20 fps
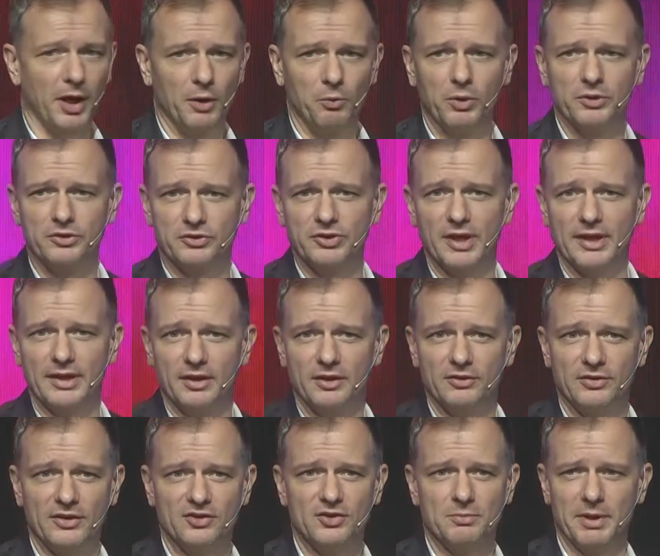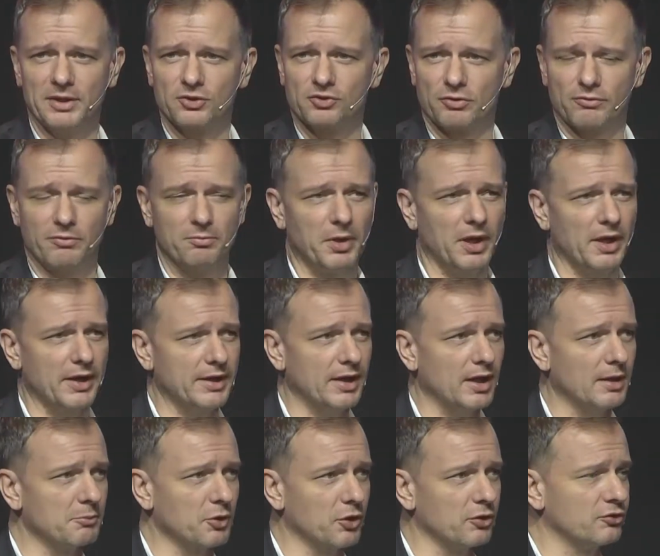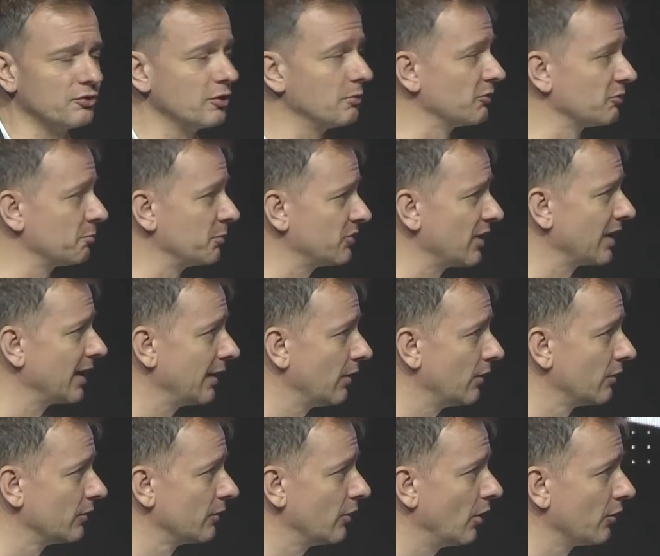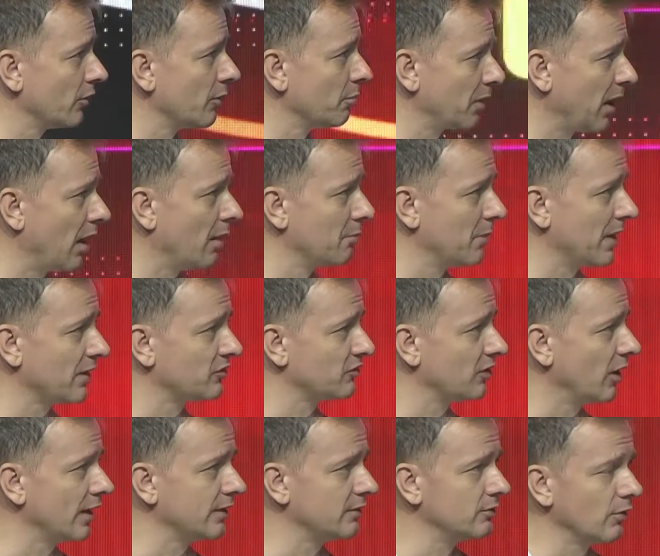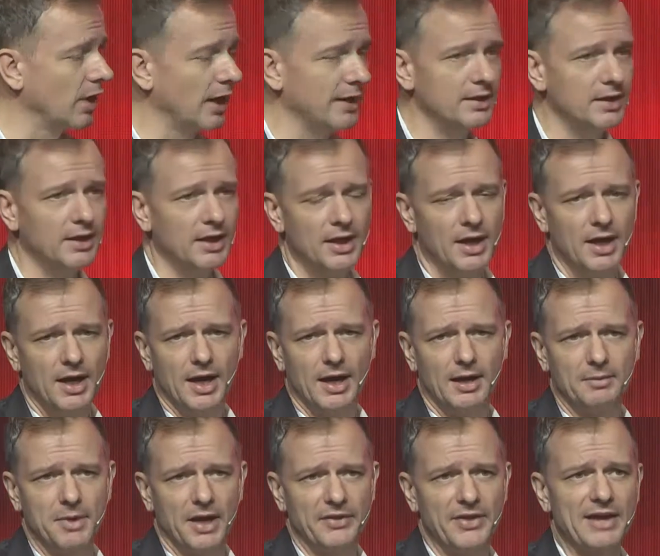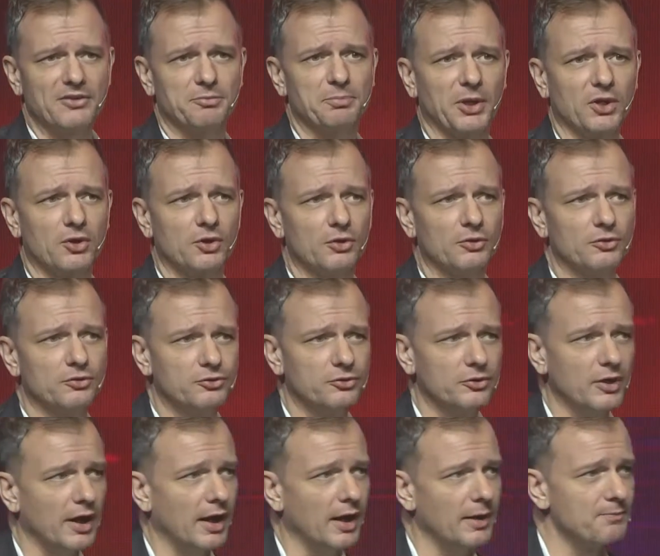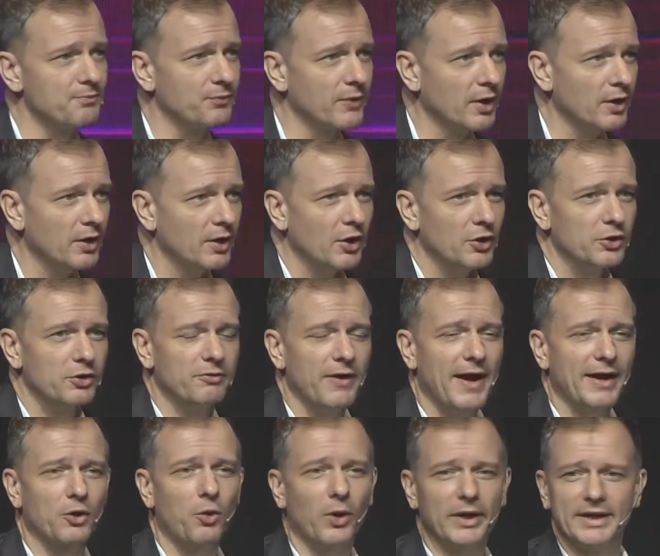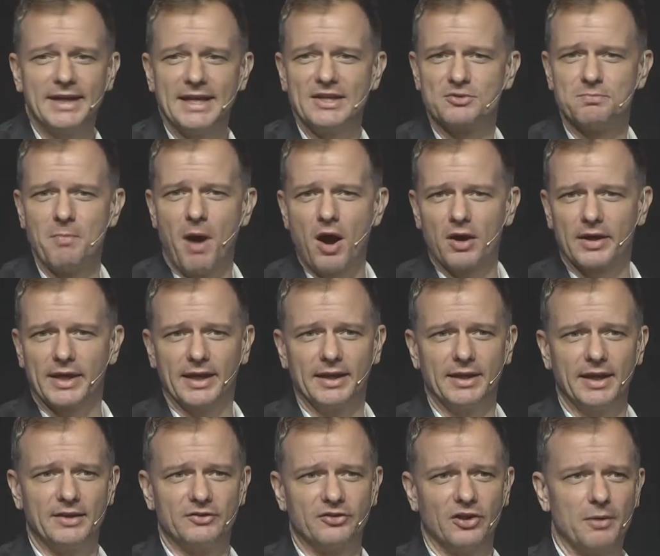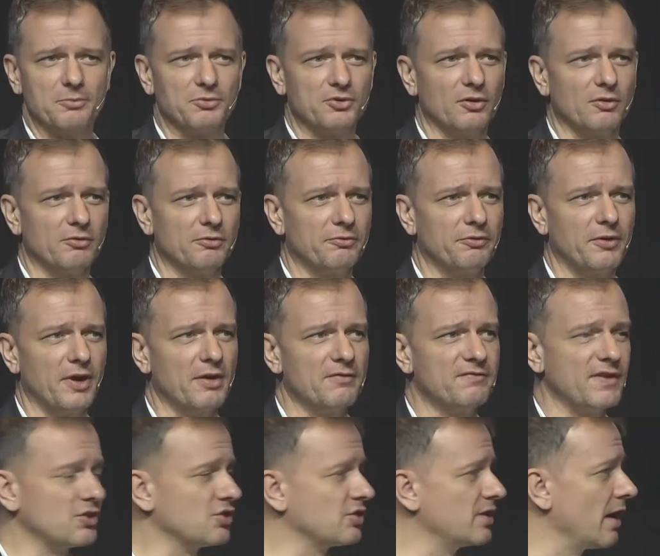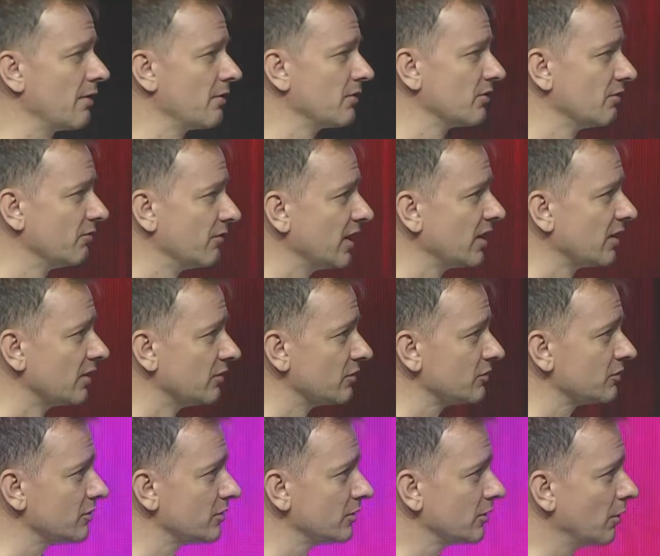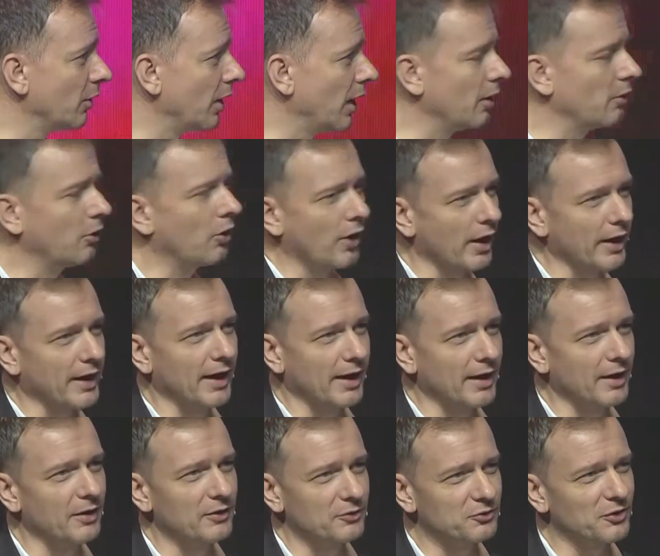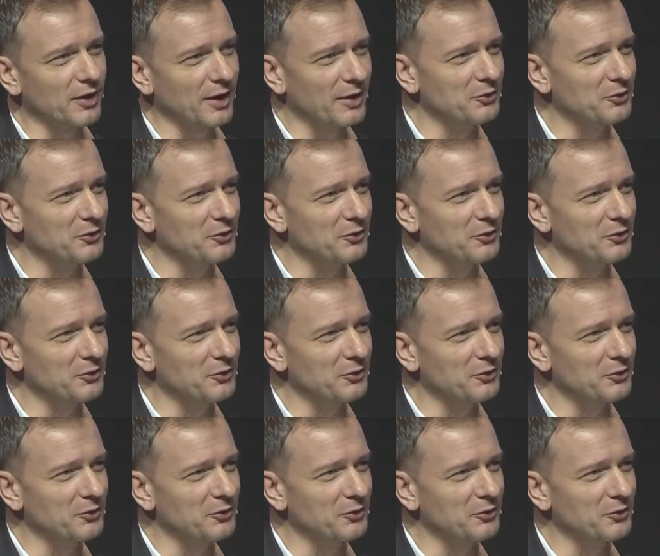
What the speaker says: I would say that it's actually been driven by consumers, particularly on the plant-based side, right? And that's because you've had quite a niche market in terms of vegetarians and vegans. It's